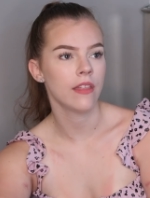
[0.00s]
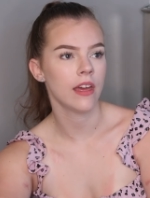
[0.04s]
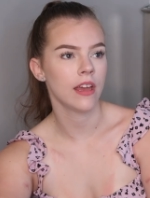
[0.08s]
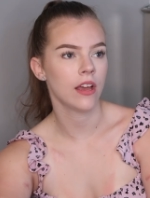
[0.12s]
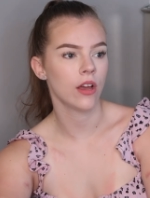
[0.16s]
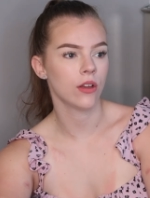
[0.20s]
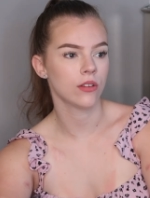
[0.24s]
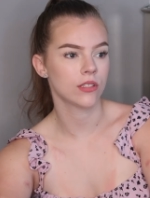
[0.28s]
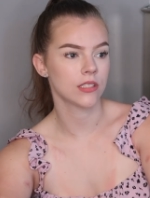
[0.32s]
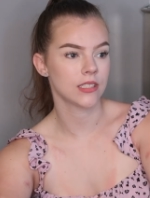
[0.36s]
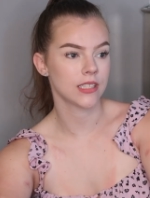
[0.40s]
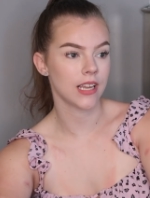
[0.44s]
they
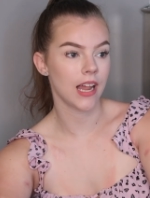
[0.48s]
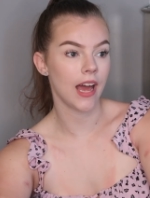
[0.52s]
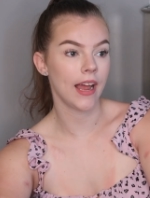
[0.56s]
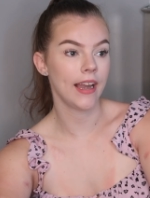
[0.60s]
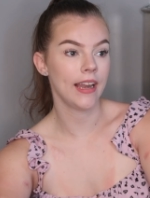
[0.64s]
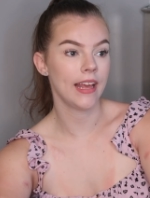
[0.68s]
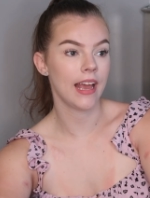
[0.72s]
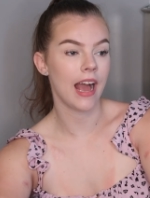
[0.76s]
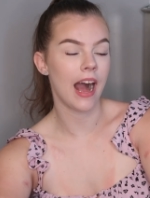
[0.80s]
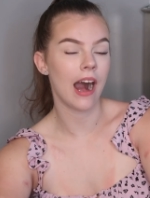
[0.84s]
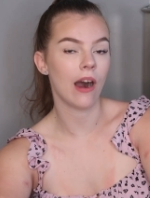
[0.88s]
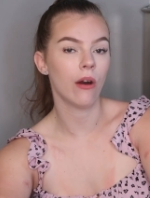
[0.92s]
go
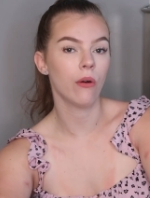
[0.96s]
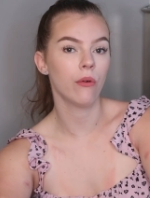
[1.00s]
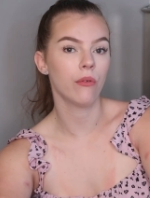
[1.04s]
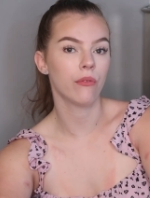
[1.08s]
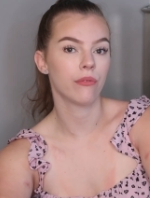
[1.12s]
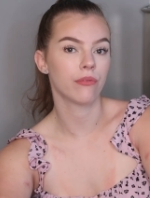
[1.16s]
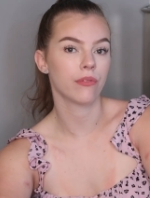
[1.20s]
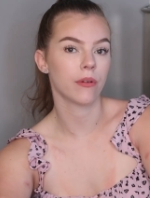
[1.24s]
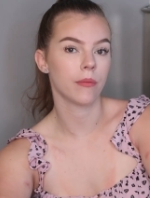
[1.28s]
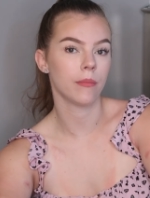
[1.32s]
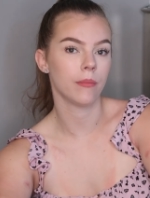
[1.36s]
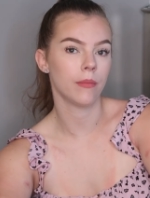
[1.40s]
slightly
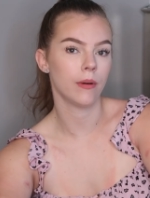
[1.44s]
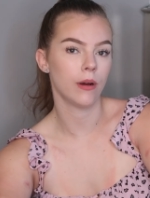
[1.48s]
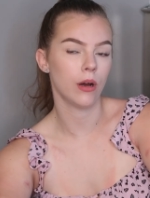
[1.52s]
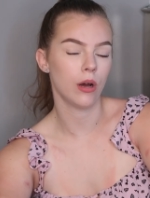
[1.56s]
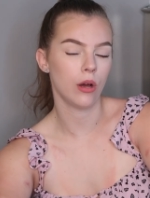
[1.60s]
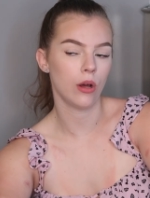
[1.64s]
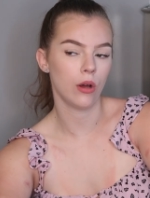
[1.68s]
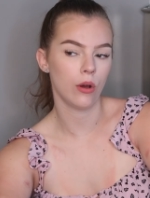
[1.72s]
out from